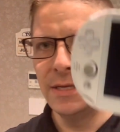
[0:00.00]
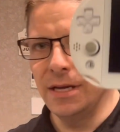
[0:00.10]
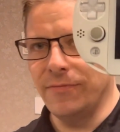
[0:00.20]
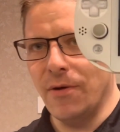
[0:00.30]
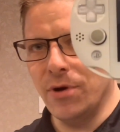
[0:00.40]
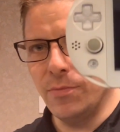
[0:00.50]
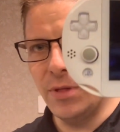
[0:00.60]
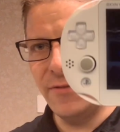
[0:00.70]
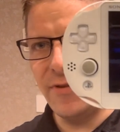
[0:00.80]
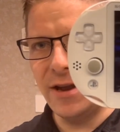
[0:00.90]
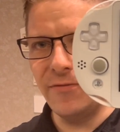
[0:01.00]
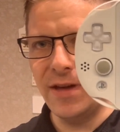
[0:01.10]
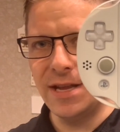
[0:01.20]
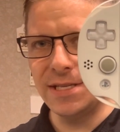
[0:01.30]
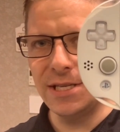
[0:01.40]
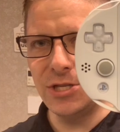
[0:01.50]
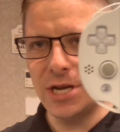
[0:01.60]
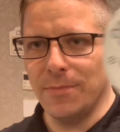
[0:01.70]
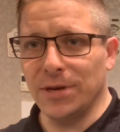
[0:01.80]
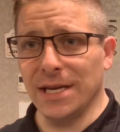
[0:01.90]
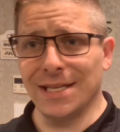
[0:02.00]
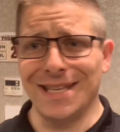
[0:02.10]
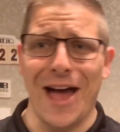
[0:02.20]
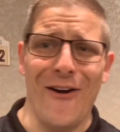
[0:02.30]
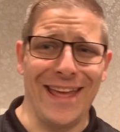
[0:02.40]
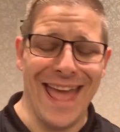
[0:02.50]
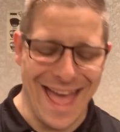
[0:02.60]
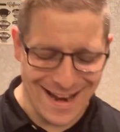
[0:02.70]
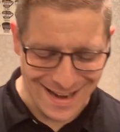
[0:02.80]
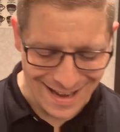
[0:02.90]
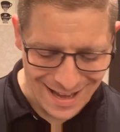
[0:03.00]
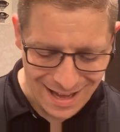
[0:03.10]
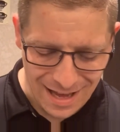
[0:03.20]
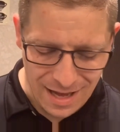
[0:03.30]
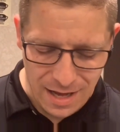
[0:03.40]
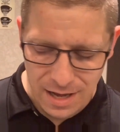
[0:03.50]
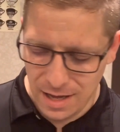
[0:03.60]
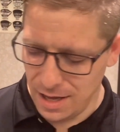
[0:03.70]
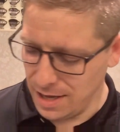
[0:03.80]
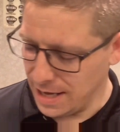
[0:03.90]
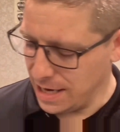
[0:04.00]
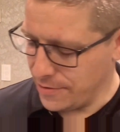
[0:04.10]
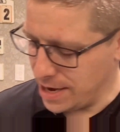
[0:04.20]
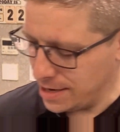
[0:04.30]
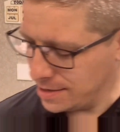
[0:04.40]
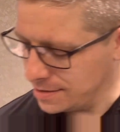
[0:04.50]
if I want to play Final Fantasy in Japanese, now I can. Anyway,